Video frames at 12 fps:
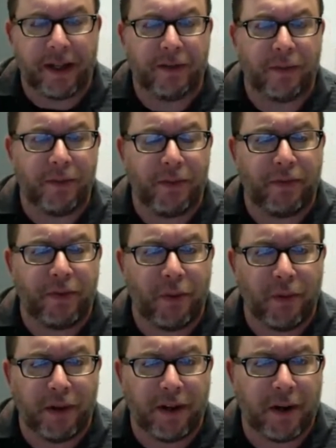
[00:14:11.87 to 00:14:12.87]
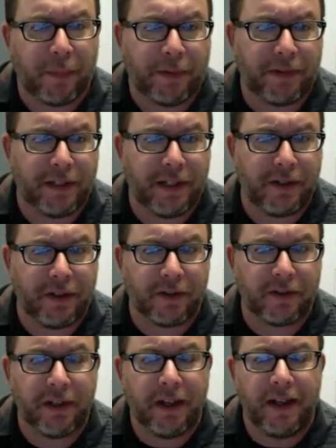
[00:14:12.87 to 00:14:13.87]
as we move forward in our
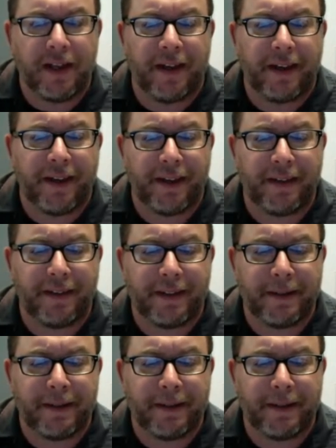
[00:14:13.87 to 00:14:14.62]
procedures. And